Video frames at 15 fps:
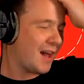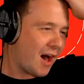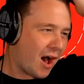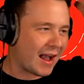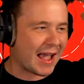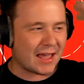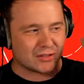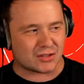Uh,
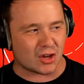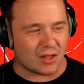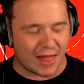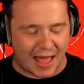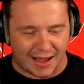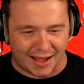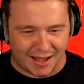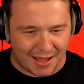okay, so
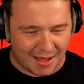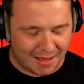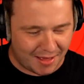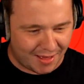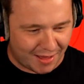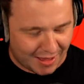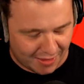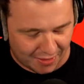like,
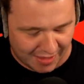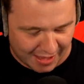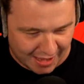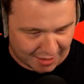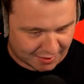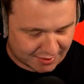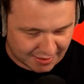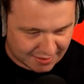the
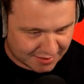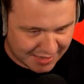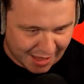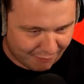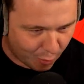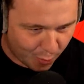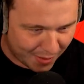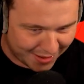innocents
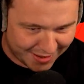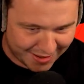never defend win